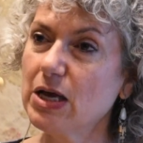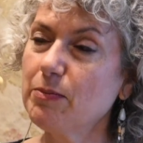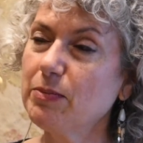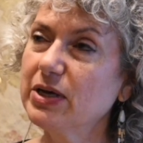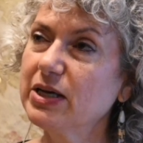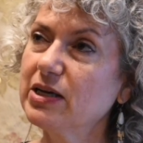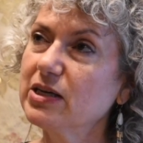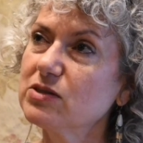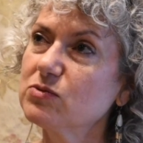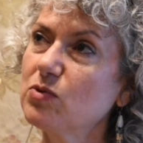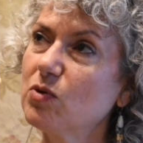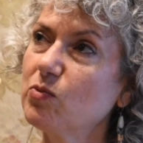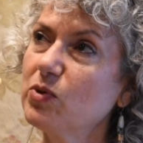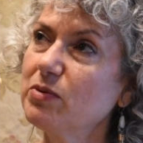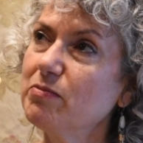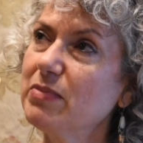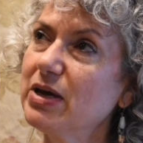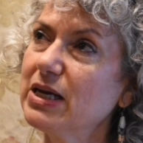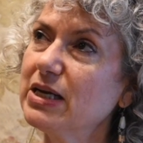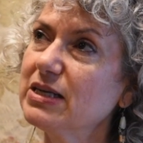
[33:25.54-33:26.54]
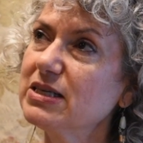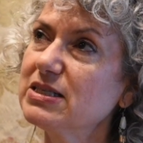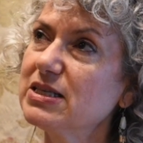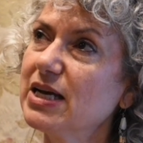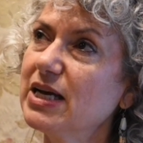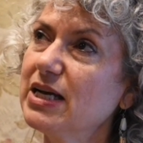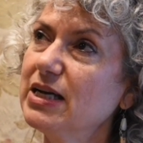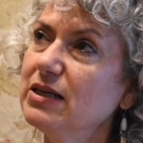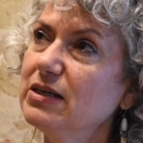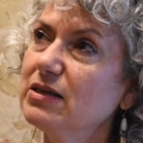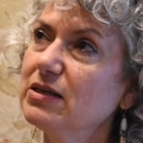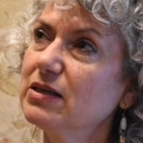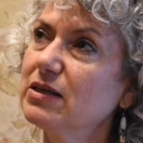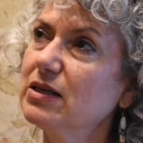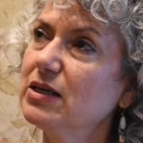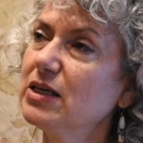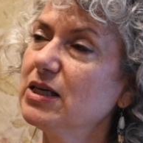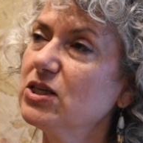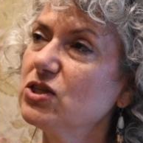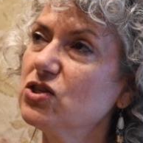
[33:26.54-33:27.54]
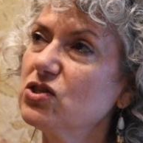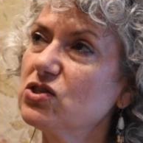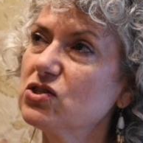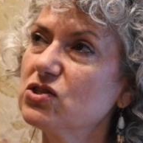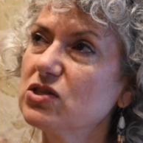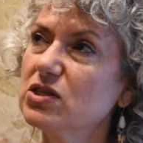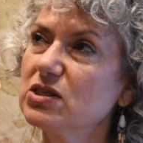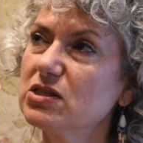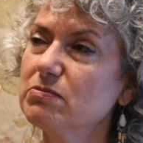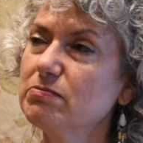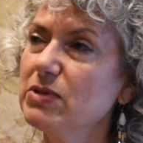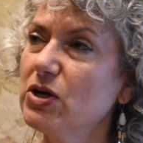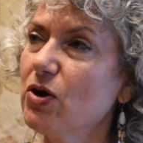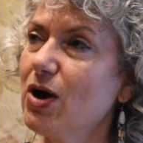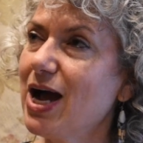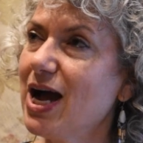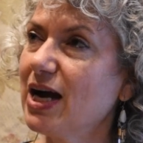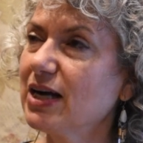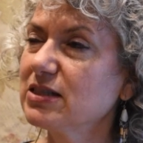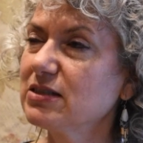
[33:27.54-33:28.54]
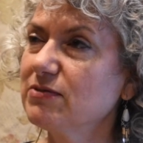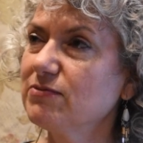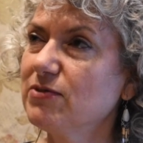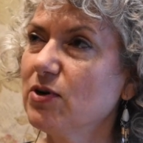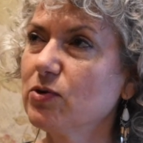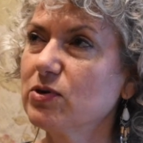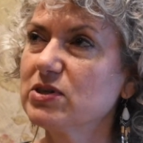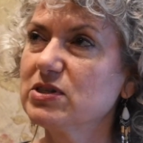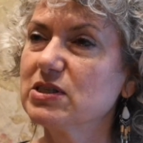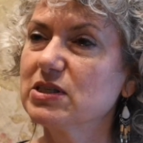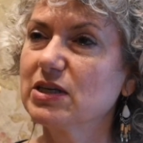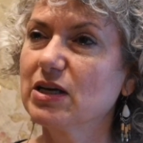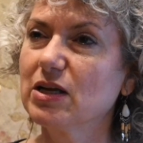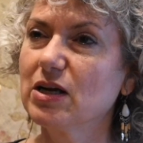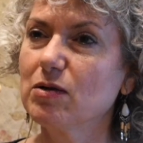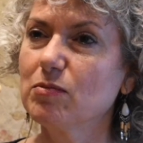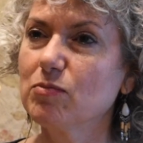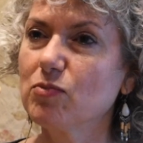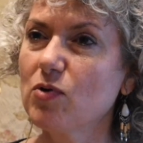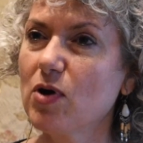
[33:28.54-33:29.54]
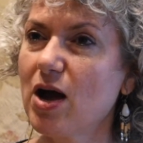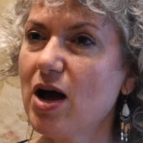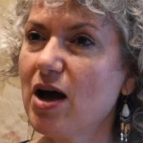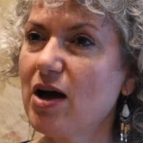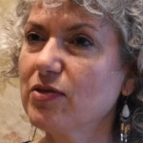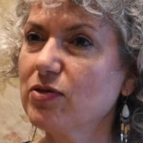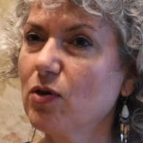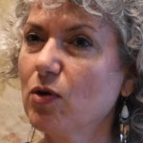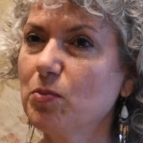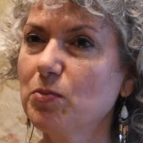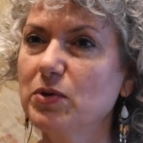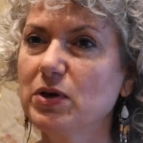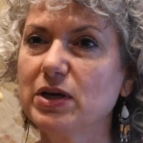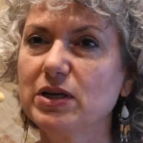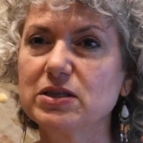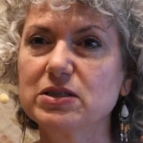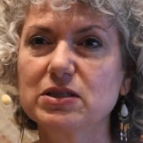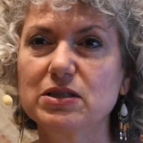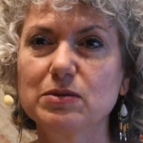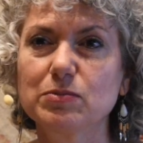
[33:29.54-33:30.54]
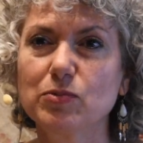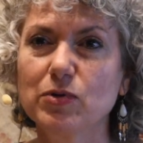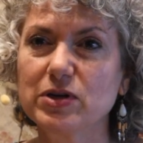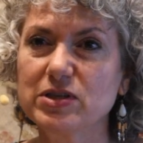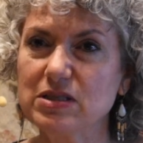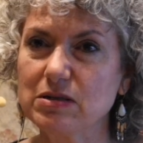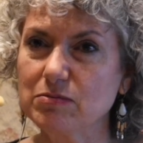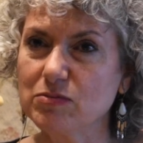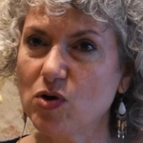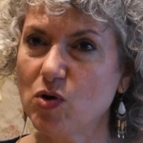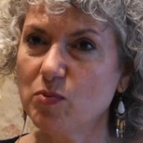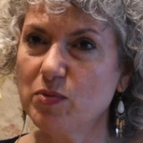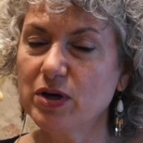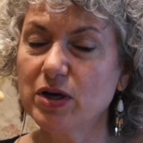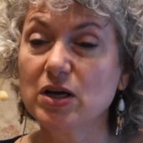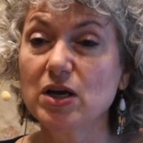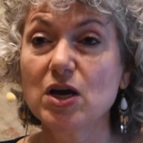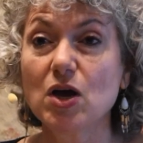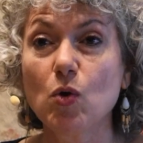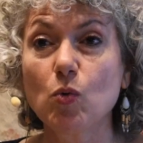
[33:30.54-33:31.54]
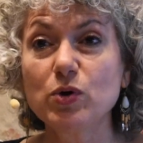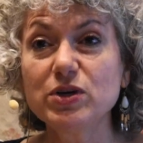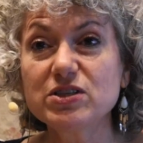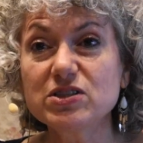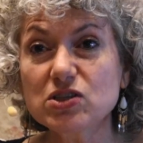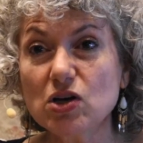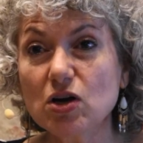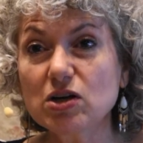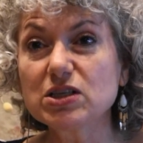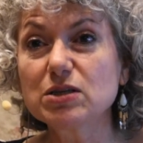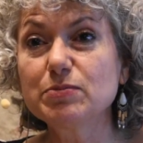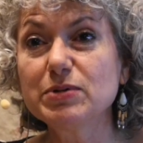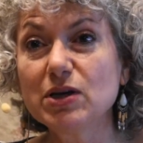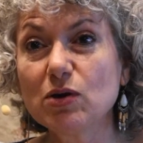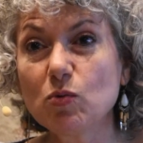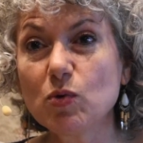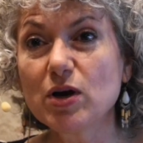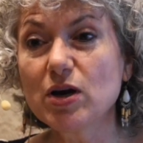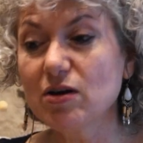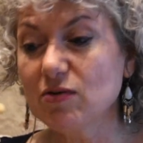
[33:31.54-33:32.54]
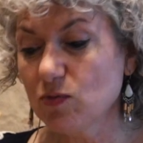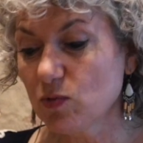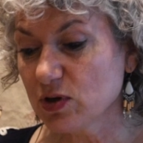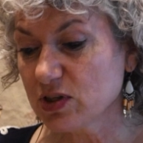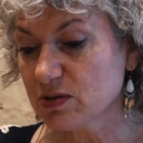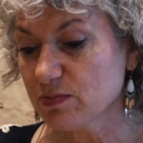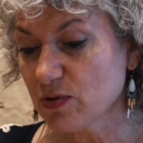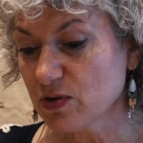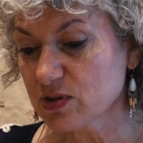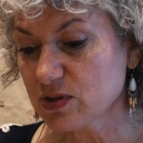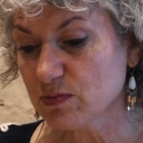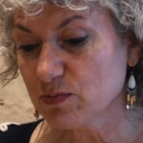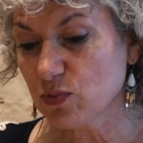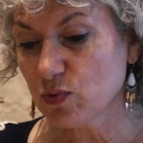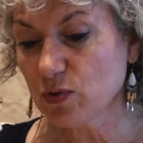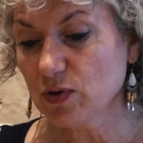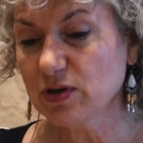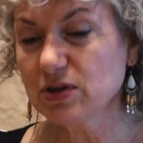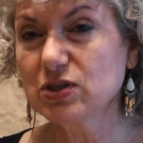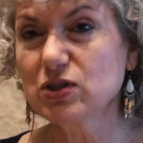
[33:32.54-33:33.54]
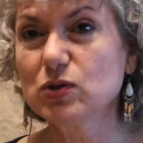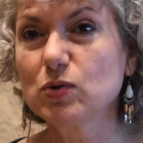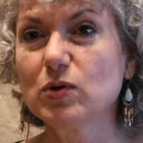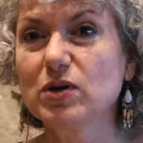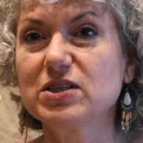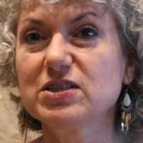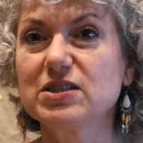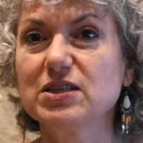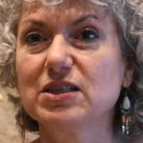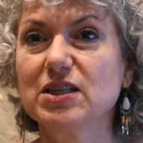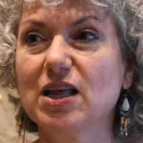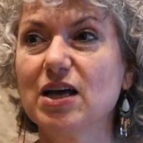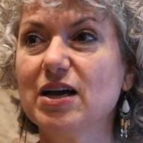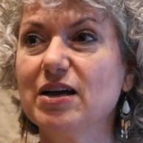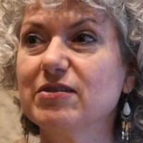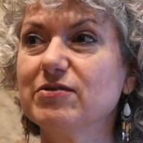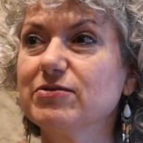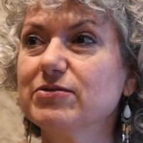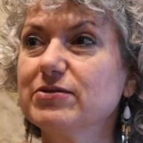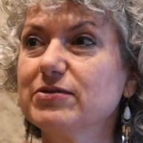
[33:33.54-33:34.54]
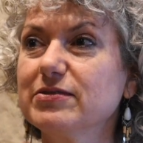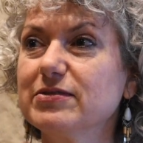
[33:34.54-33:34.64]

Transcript: Because when we meditate, just this mere act of focusing on our breath, opening to the present moment, we start to be aware of what's most important to us in life.